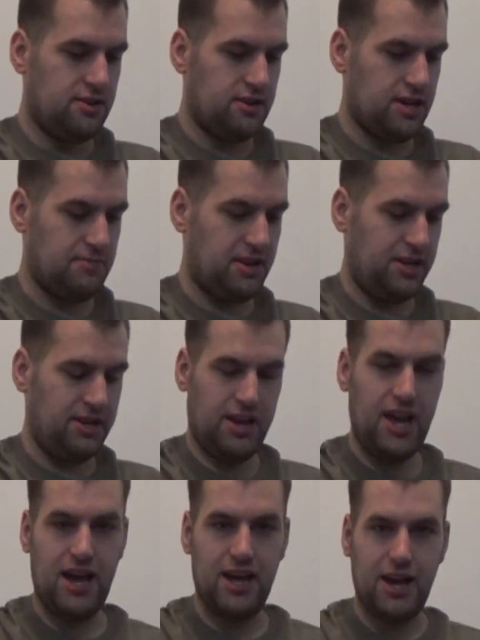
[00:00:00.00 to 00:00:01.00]
I mean,
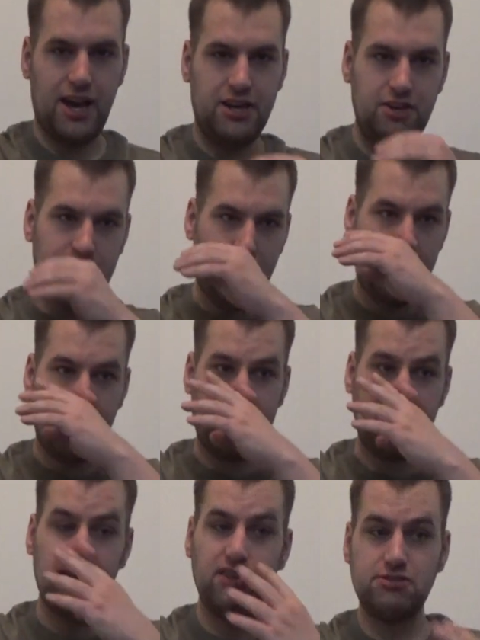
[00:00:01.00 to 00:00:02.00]
yeah, I know
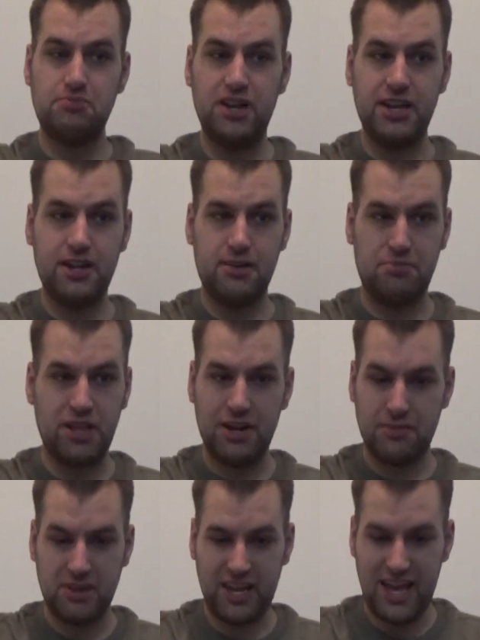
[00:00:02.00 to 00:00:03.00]
I was putting it in a
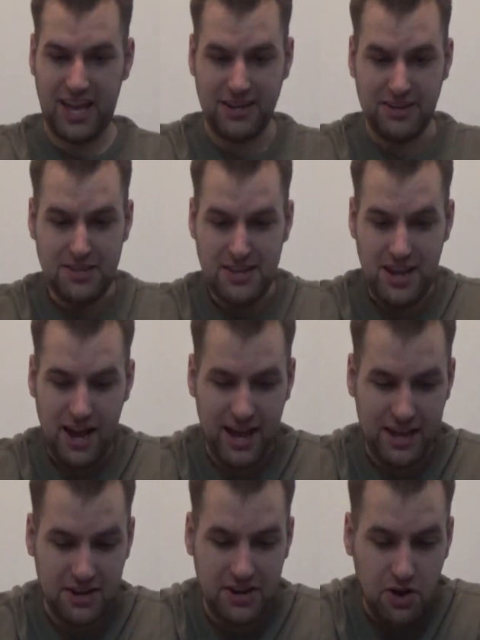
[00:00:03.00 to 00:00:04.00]
blender, but again, I
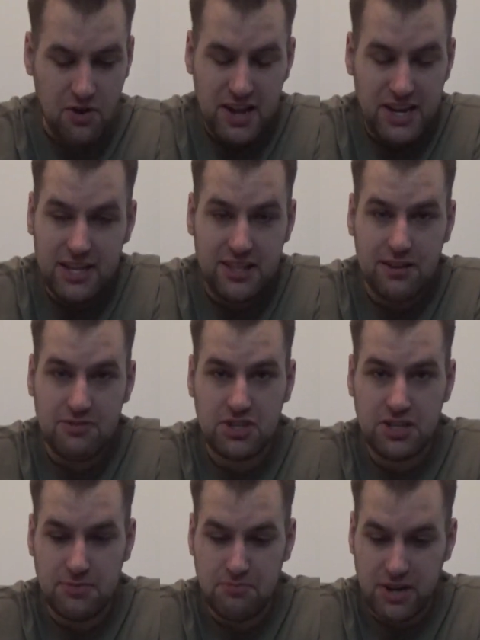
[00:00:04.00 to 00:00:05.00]
had no idea that it was
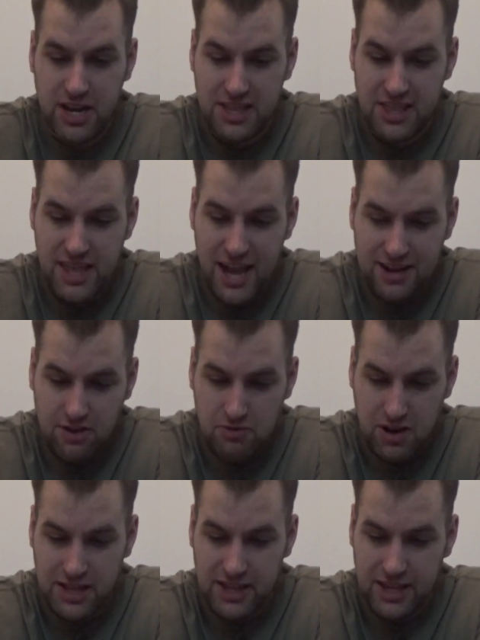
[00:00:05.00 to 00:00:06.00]
going to break that
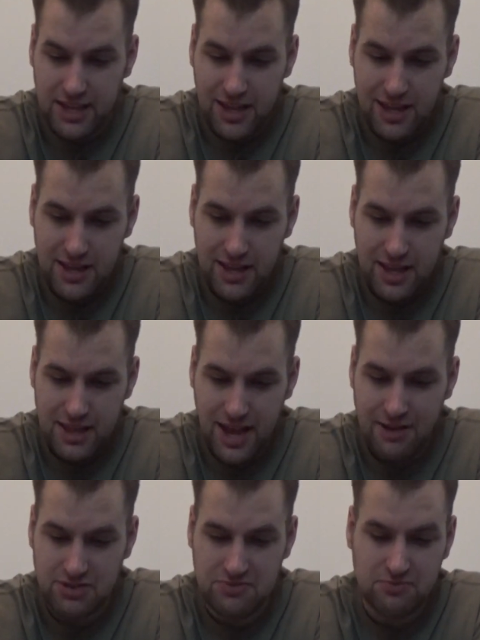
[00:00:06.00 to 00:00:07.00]
quickly.
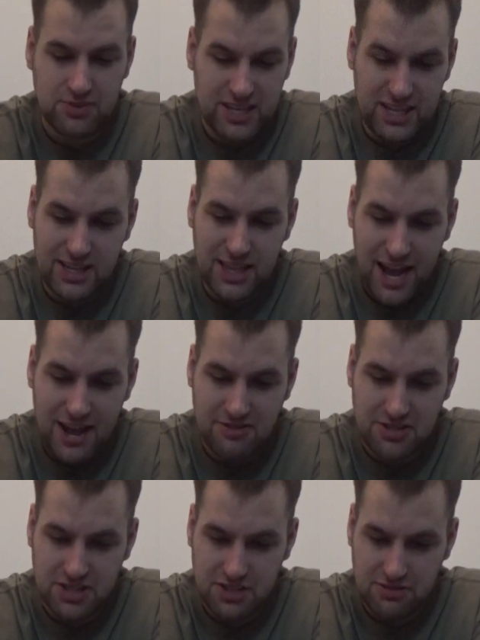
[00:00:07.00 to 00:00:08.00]
That was really
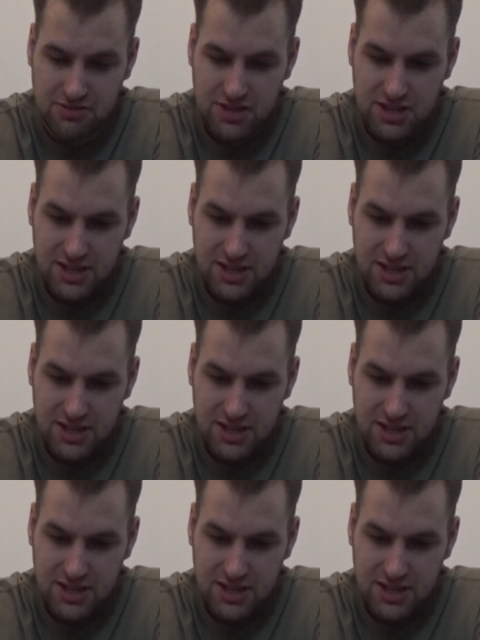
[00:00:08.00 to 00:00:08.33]
loud too.